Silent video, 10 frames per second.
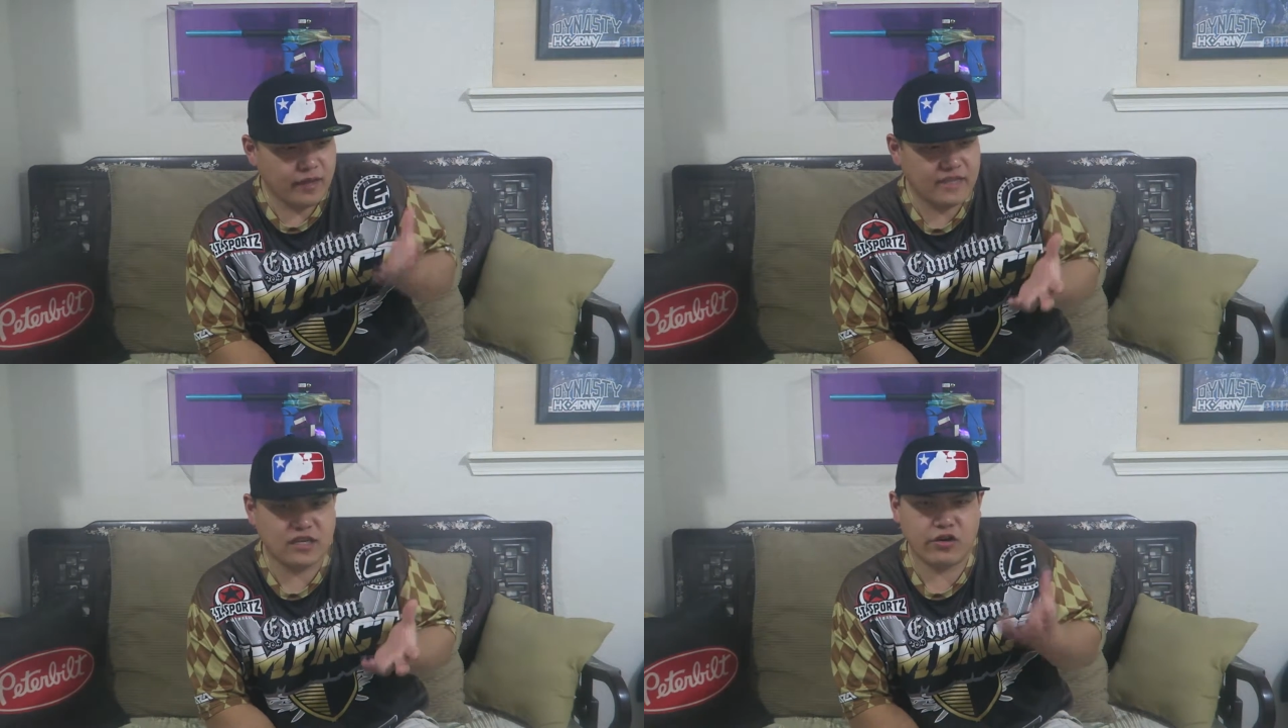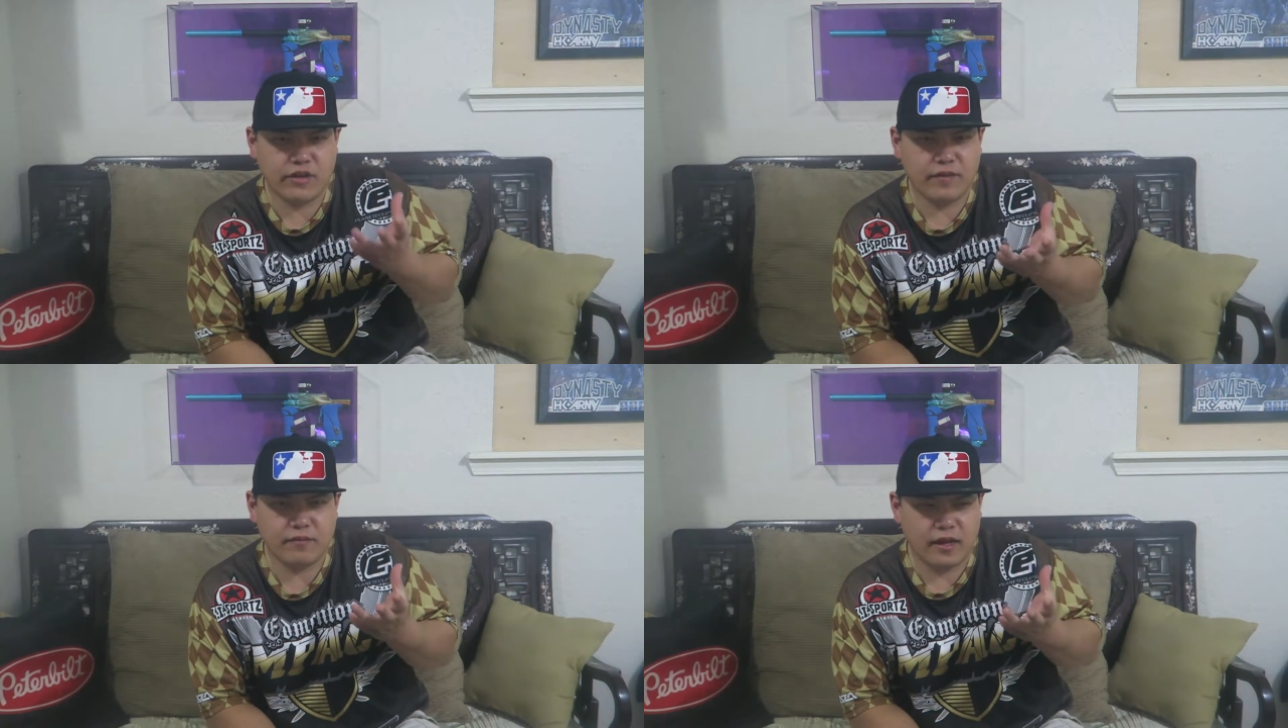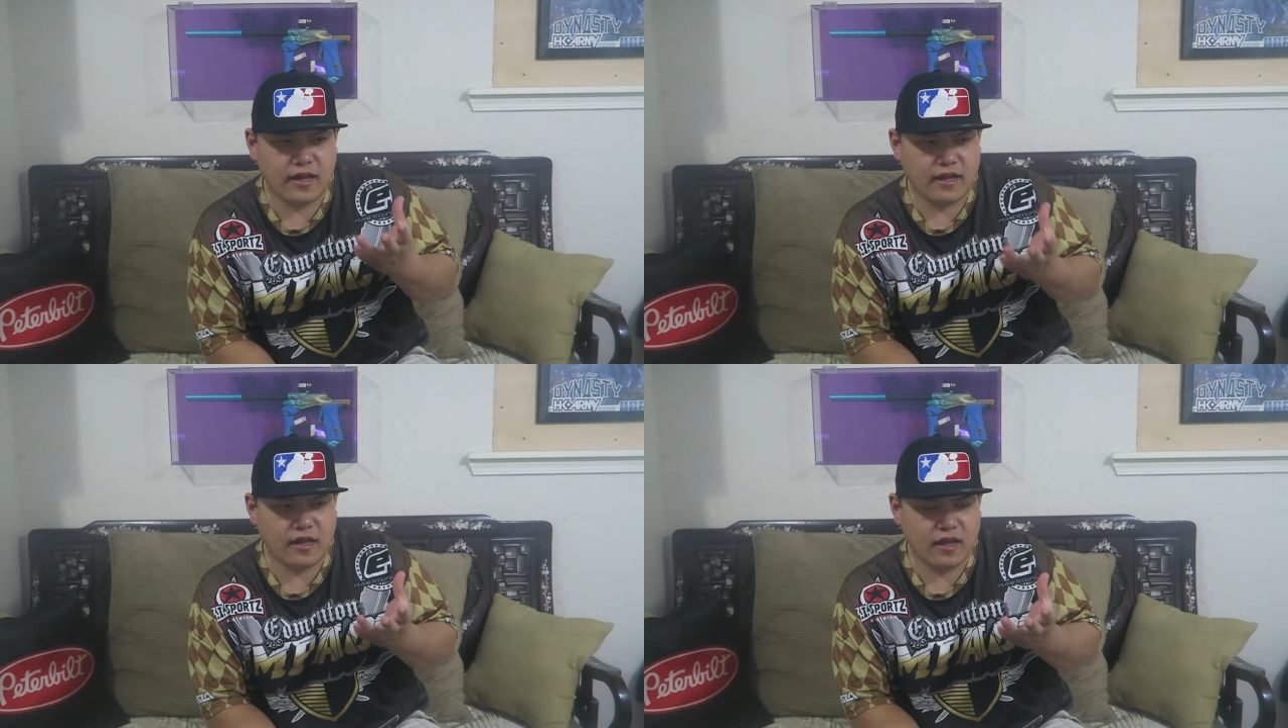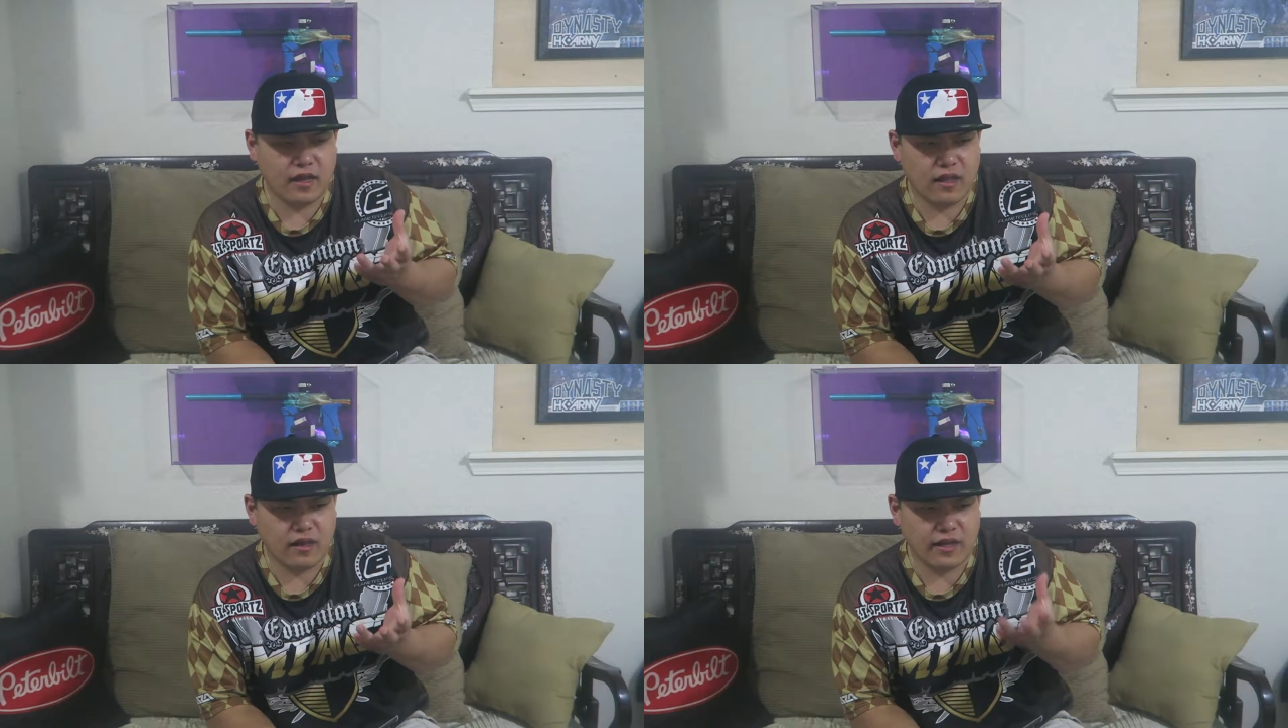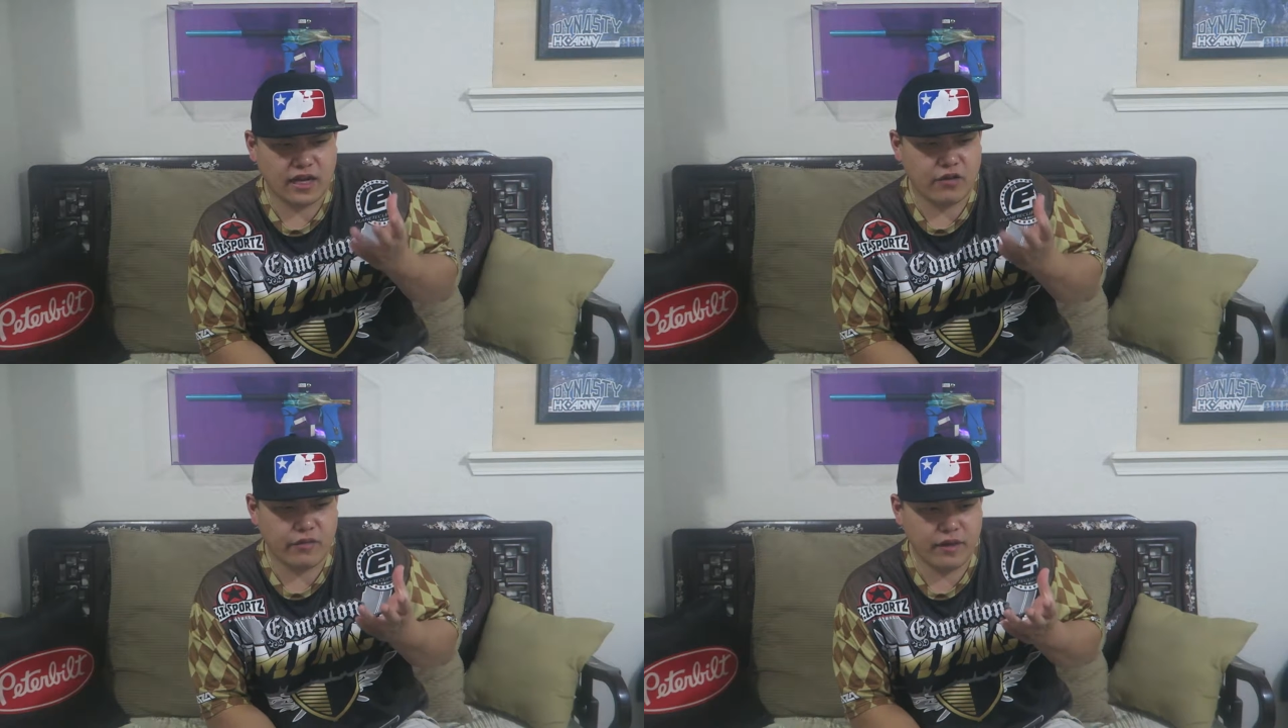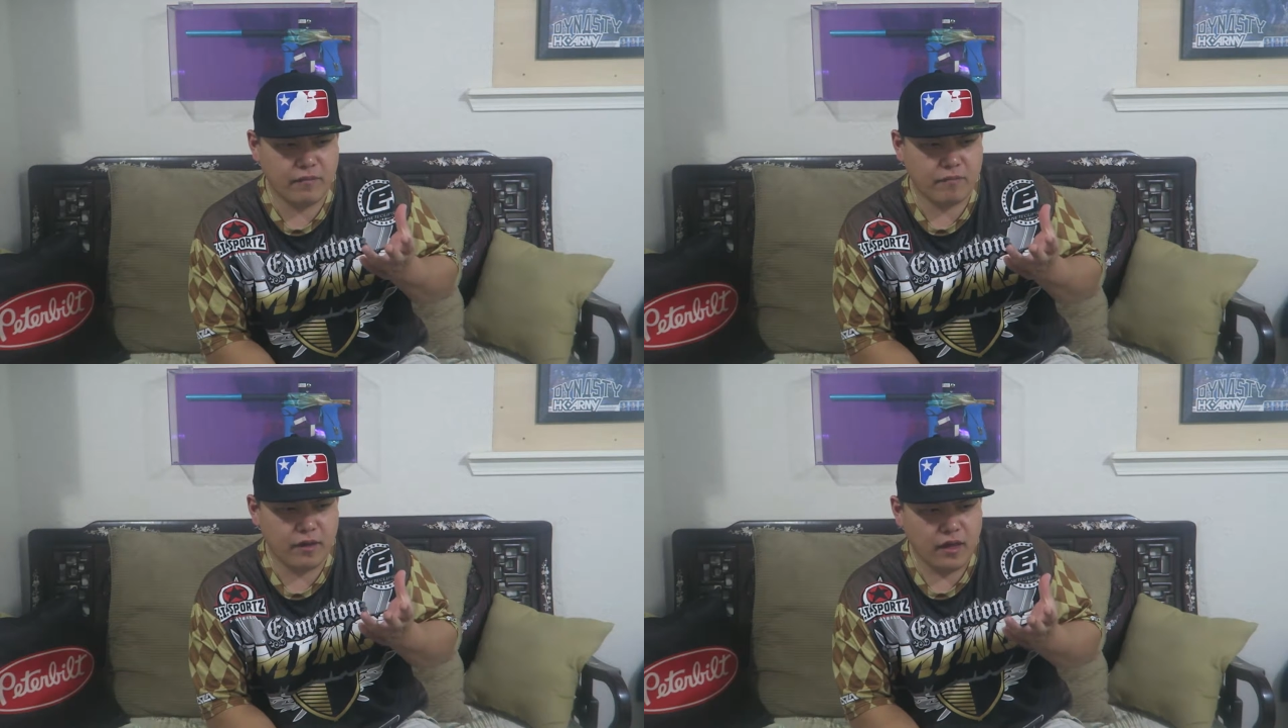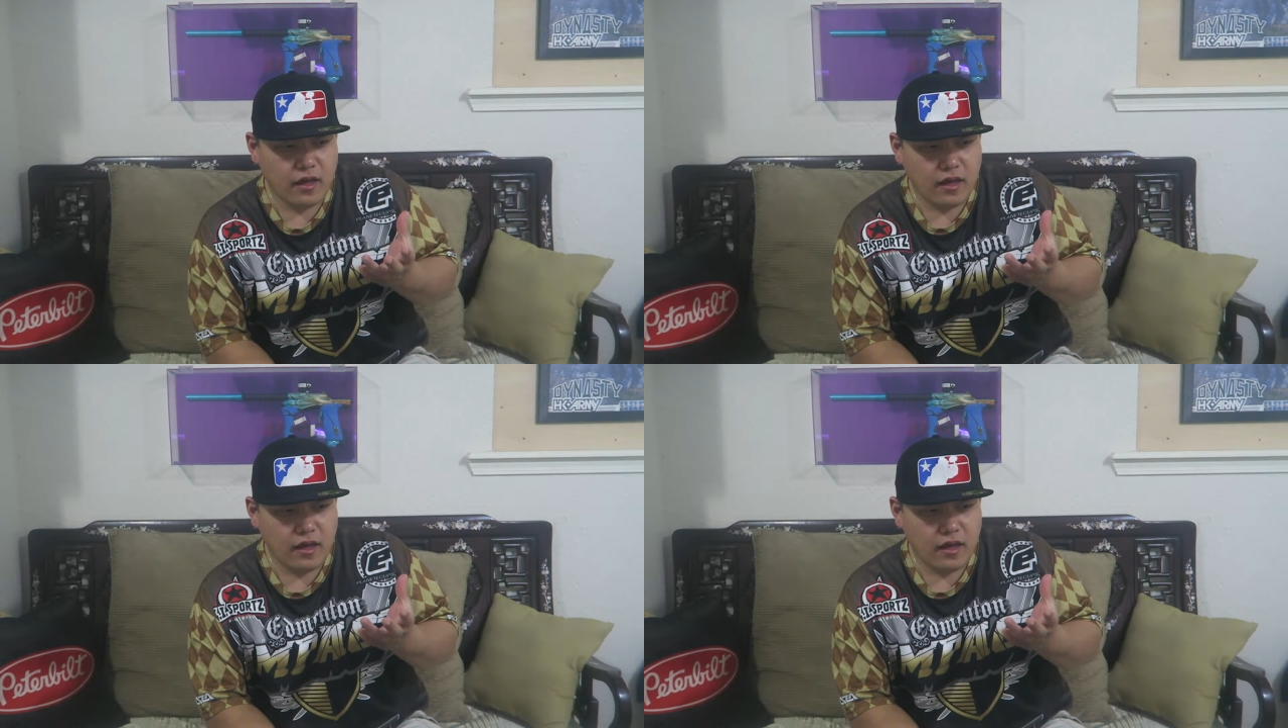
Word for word: has a cream, uh, like a, like a cream